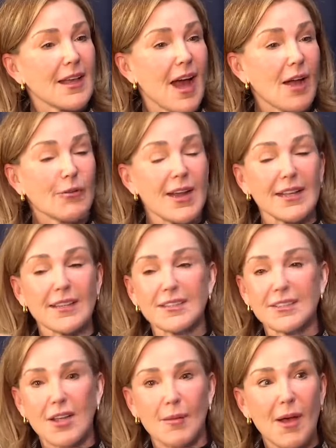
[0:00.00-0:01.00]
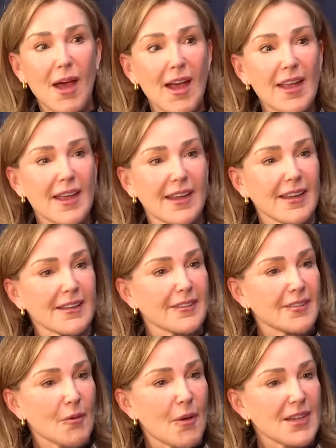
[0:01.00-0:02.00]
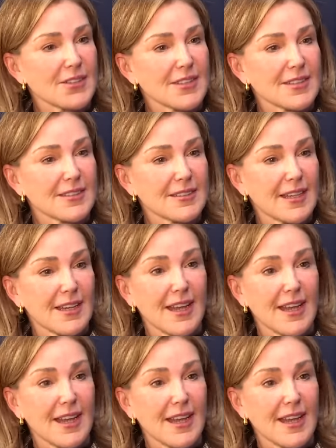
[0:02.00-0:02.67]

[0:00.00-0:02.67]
I ran into Salma Hayek and so I just